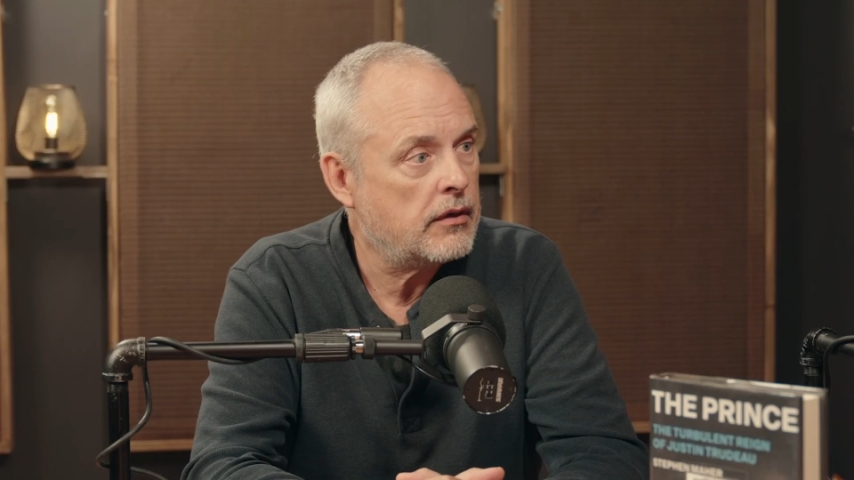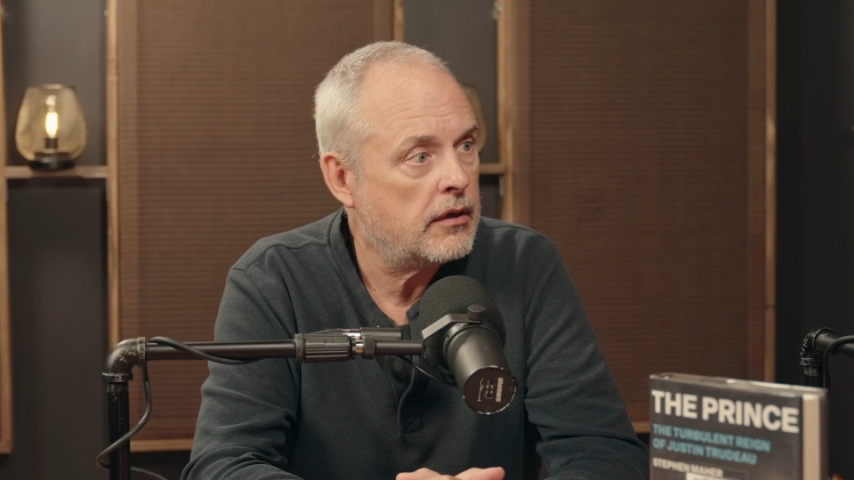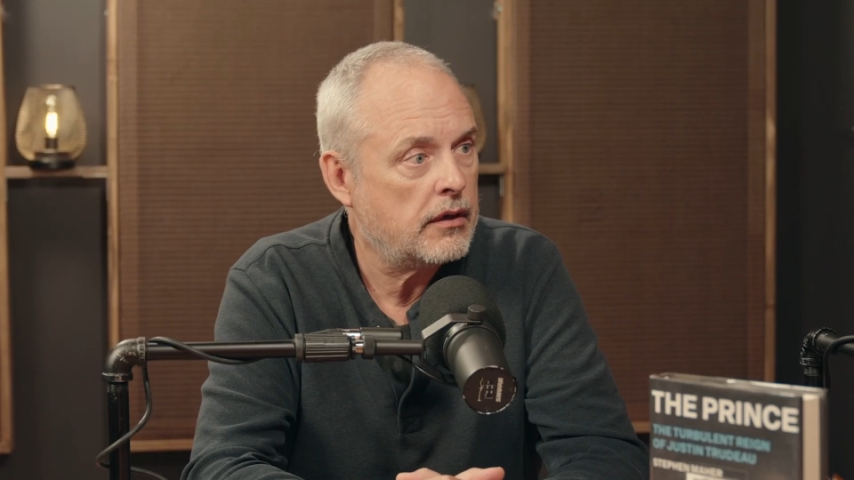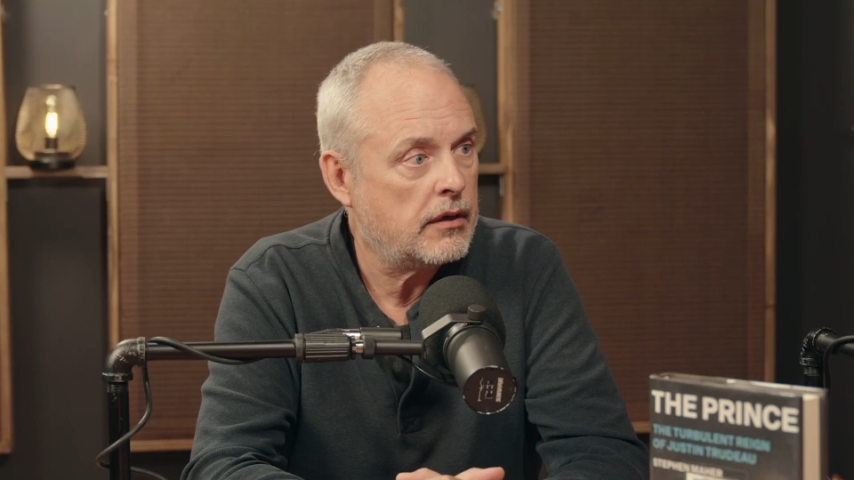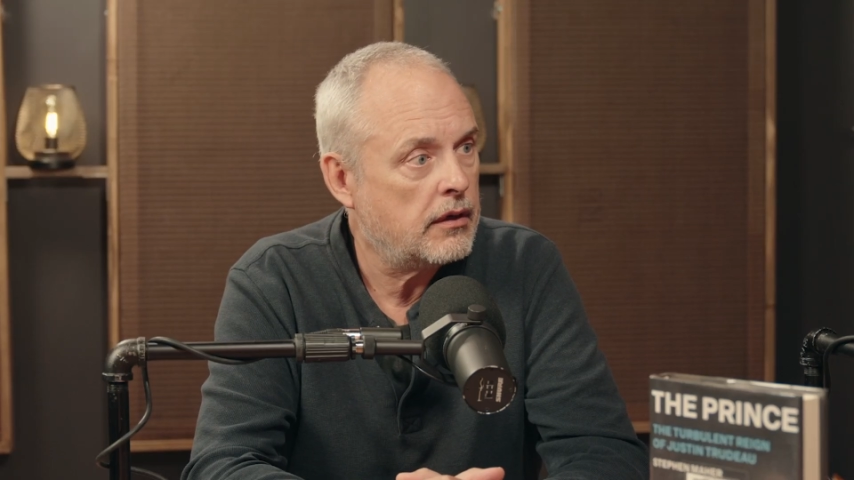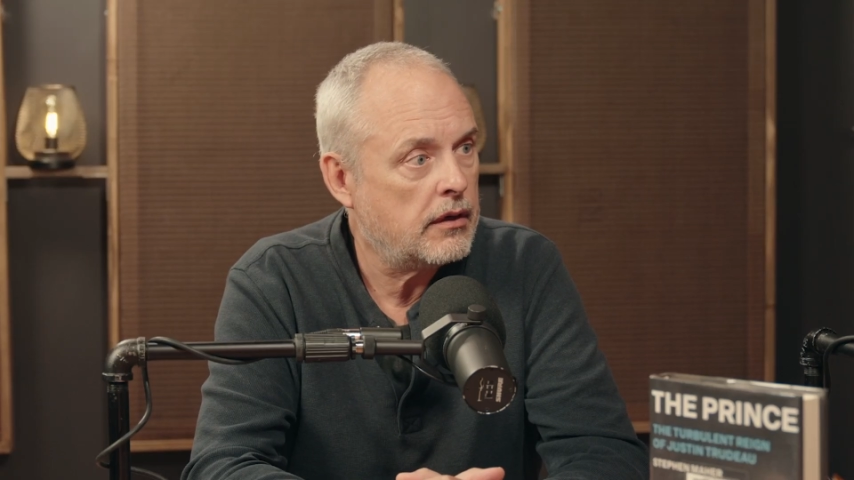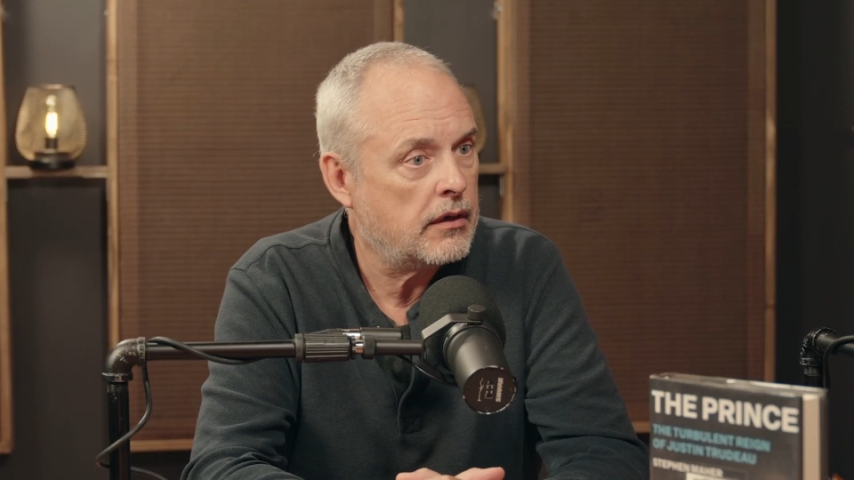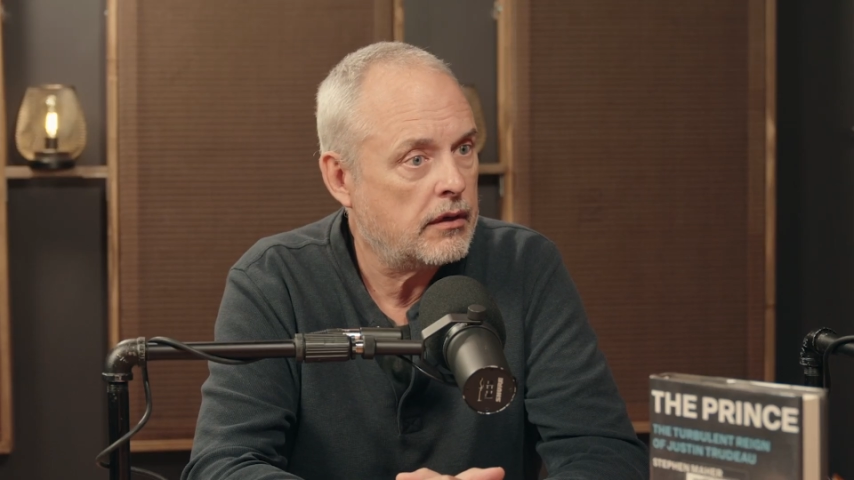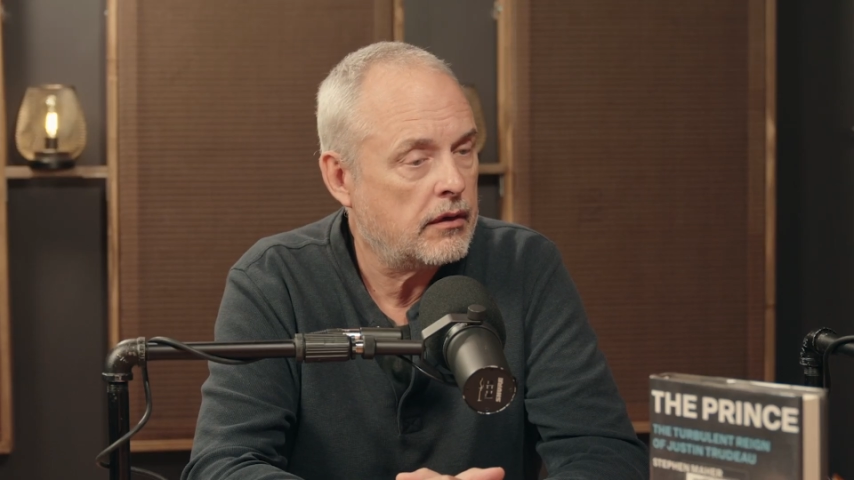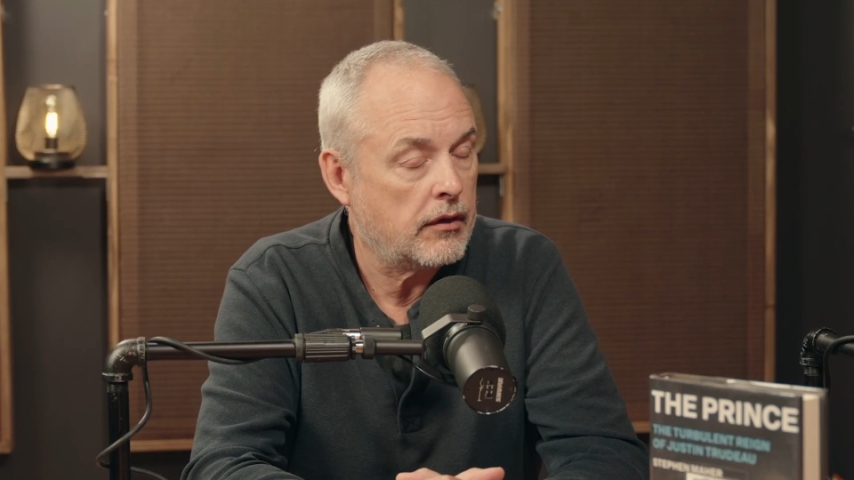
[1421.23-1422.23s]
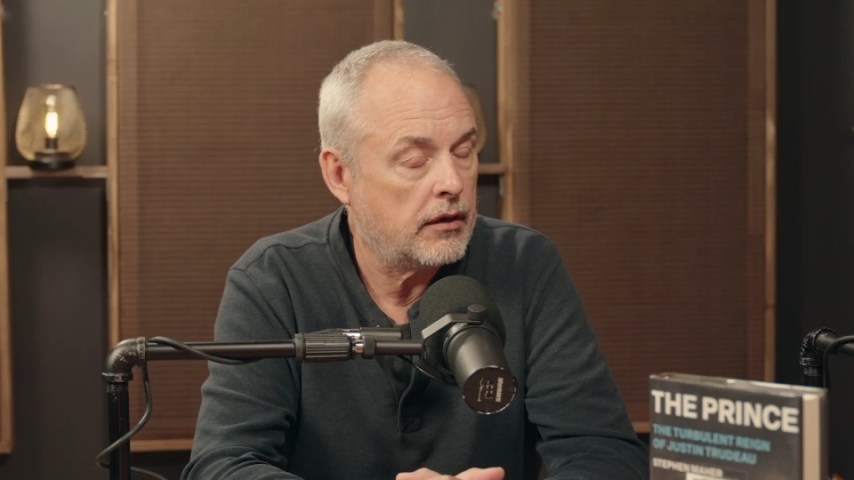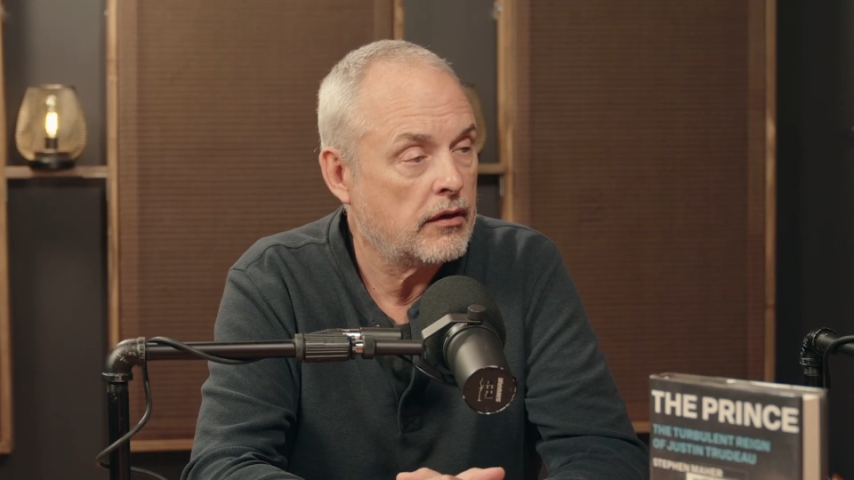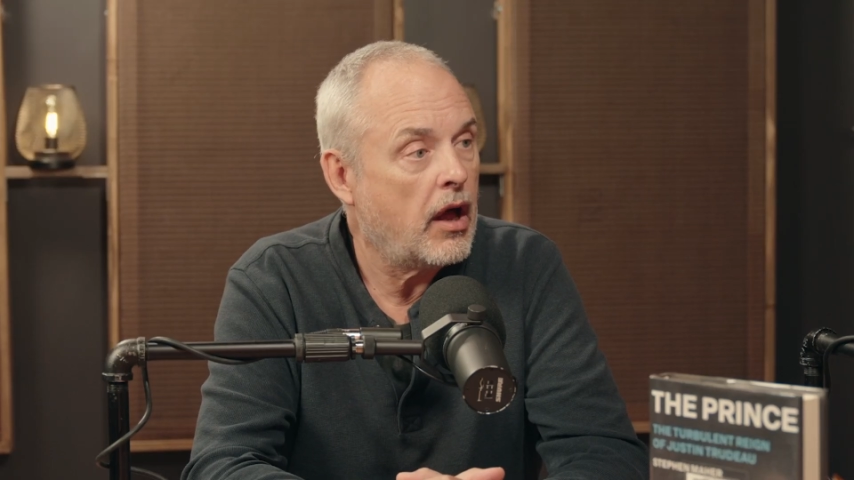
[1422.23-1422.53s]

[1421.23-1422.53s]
Their